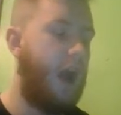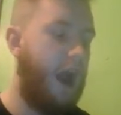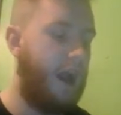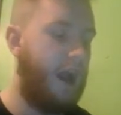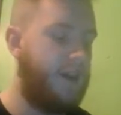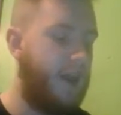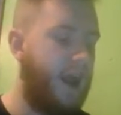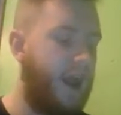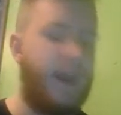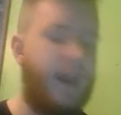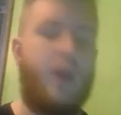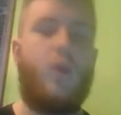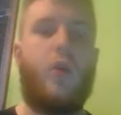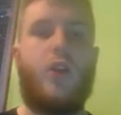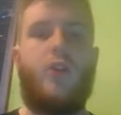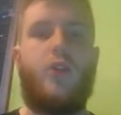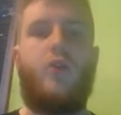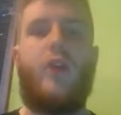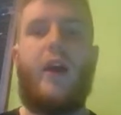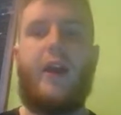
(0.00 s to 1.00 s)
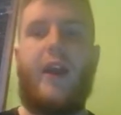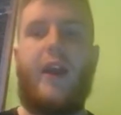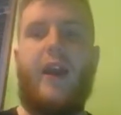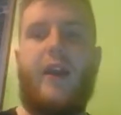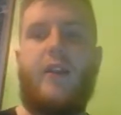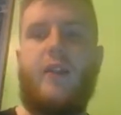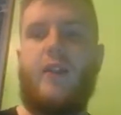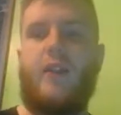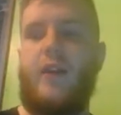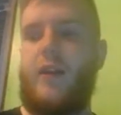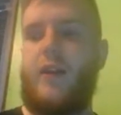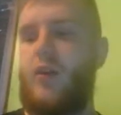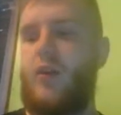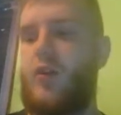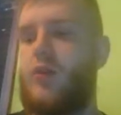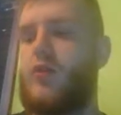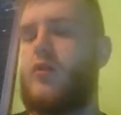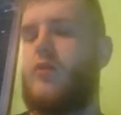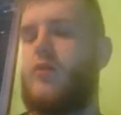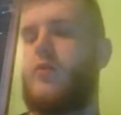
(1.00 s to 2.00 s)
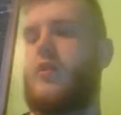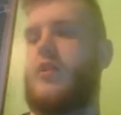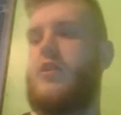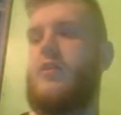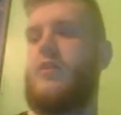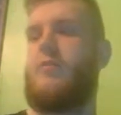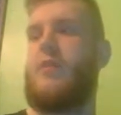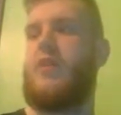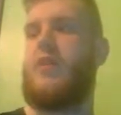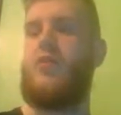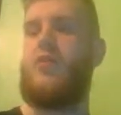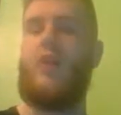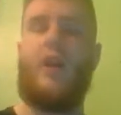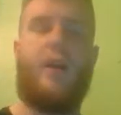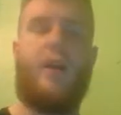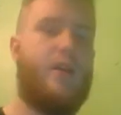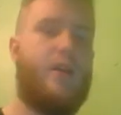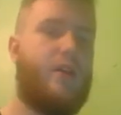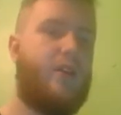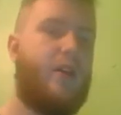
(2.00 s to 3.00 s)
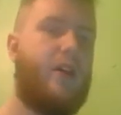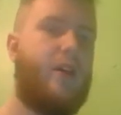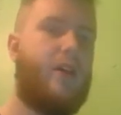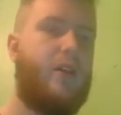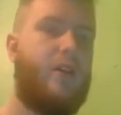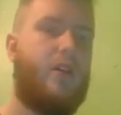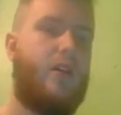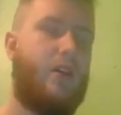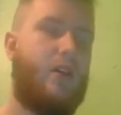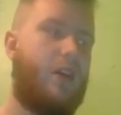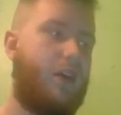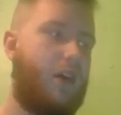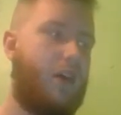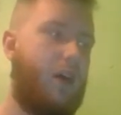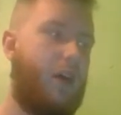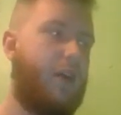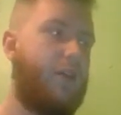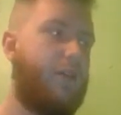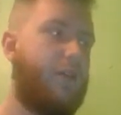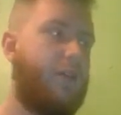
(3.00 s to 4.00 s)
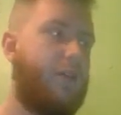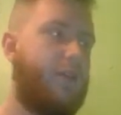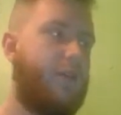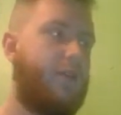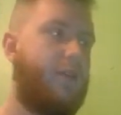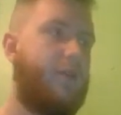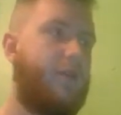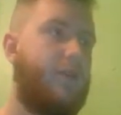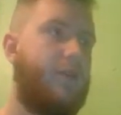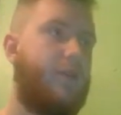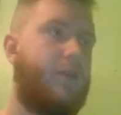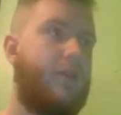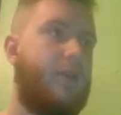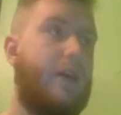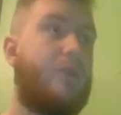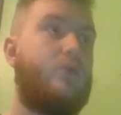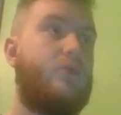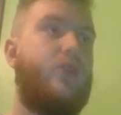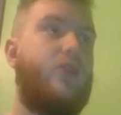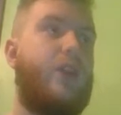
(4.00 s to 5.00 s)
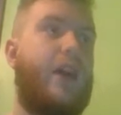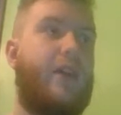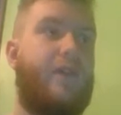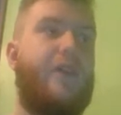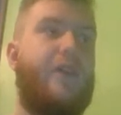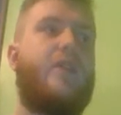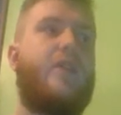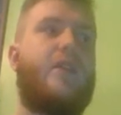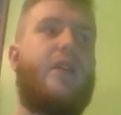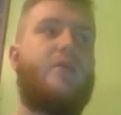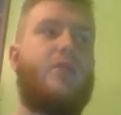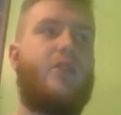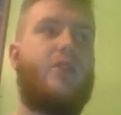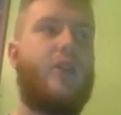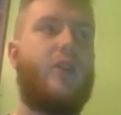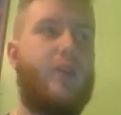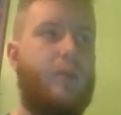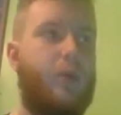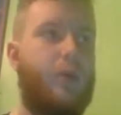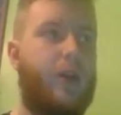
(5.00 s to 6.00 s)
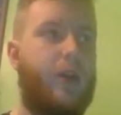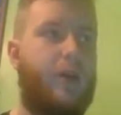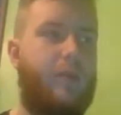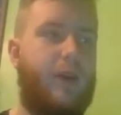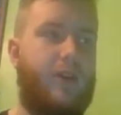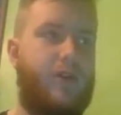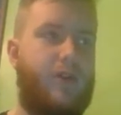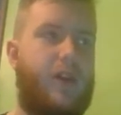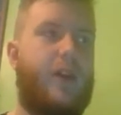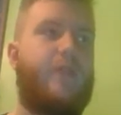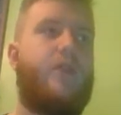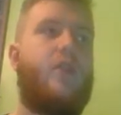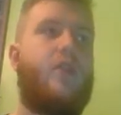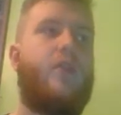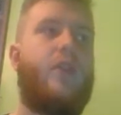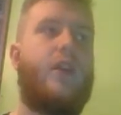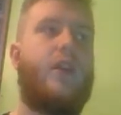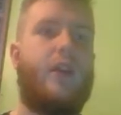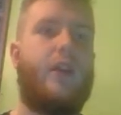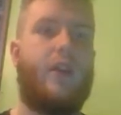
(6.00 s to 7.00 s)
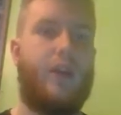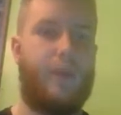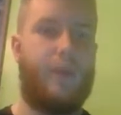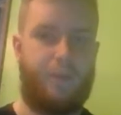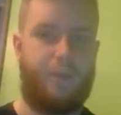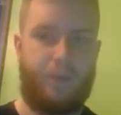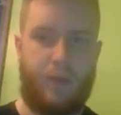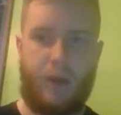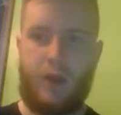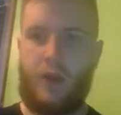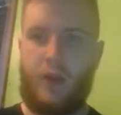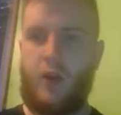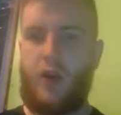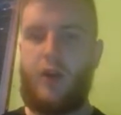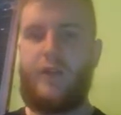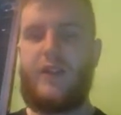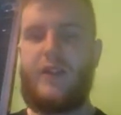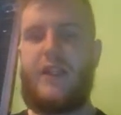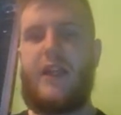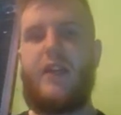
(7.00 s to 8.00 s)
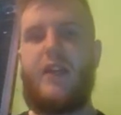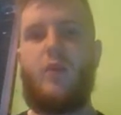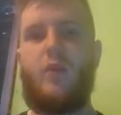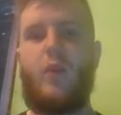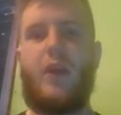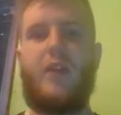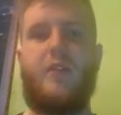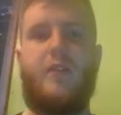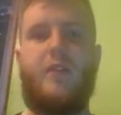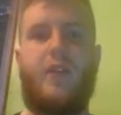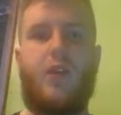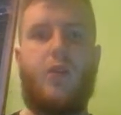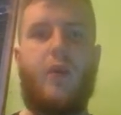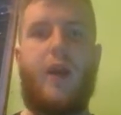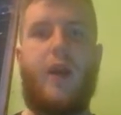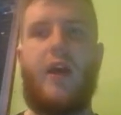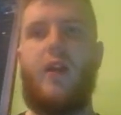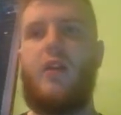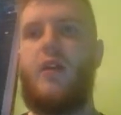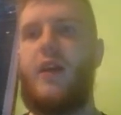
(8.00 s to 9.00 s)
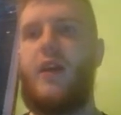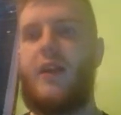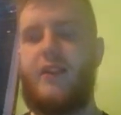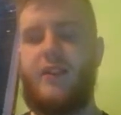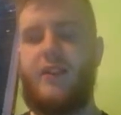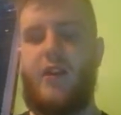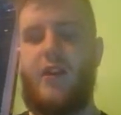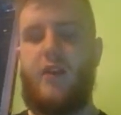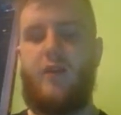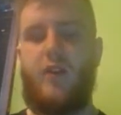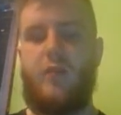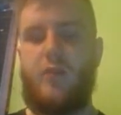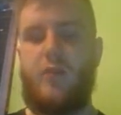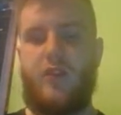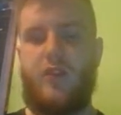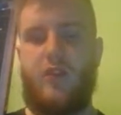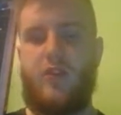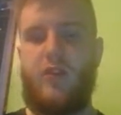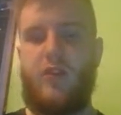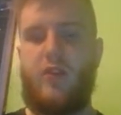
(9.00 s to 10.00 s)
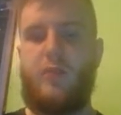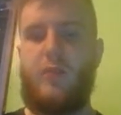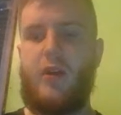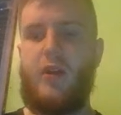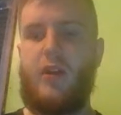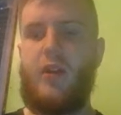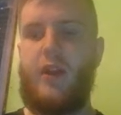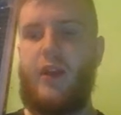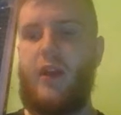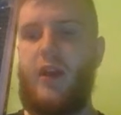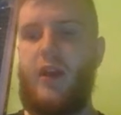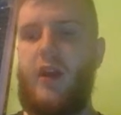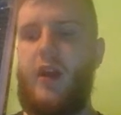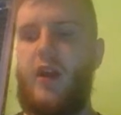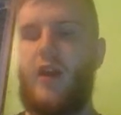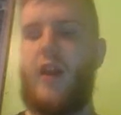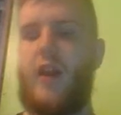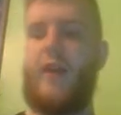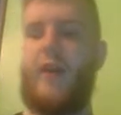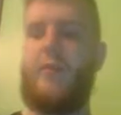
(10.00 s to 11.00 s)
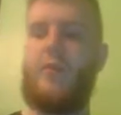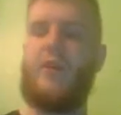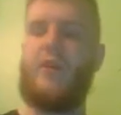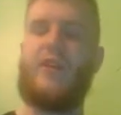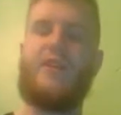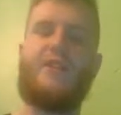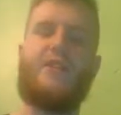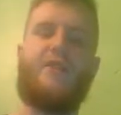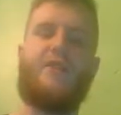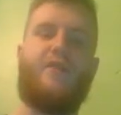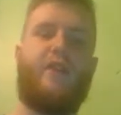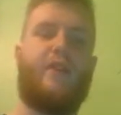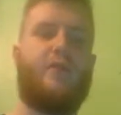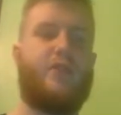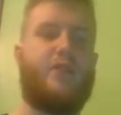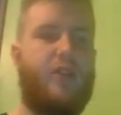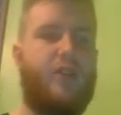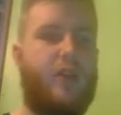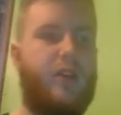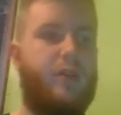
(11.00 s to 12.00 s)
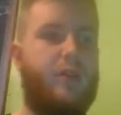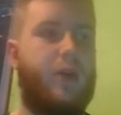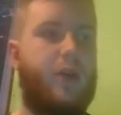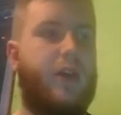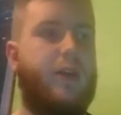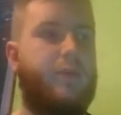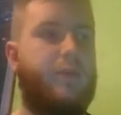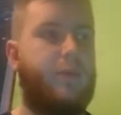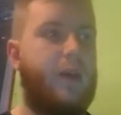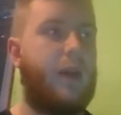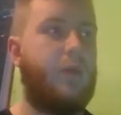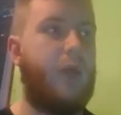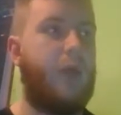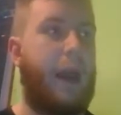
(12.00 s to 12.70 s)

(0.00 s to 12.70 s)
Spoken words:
I kind of want to do that again. Like, Holucha was such a big threat and that was really, I felt like that was a turning point in my draft career. Like, obviously I'd done well in TOL, hadn't set up very much there either, but like APA season 5 was a turning point, and it